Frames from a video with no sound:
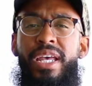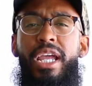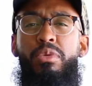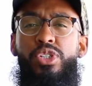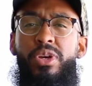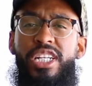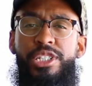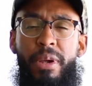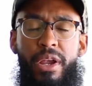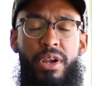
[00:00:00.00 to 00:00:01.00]
he was
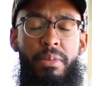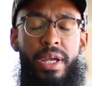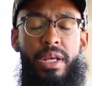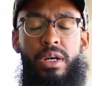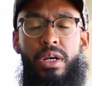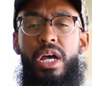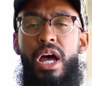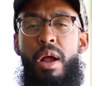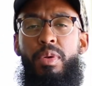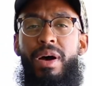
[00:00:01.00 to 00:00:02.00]
transparent, man.
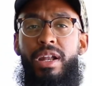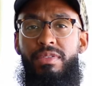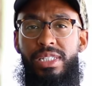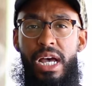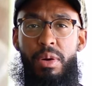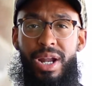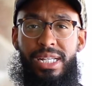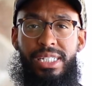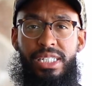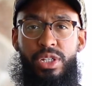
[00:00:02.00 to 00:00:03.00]
I'm reminded of a time when I
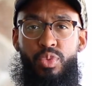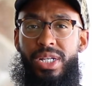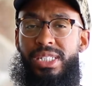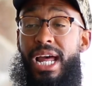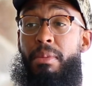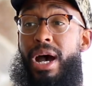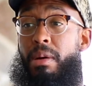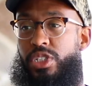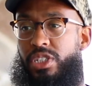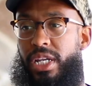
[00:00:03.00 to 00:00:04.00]
was teaching Wednesday night
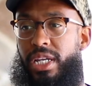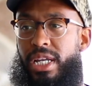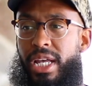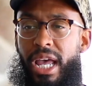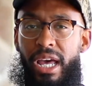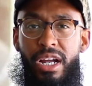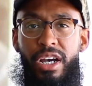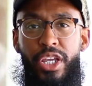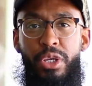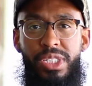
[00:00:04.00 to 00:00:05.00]
Bible study
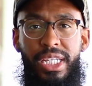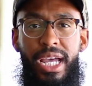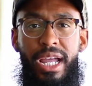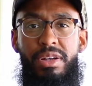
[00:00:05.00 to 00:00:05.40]
at UTA.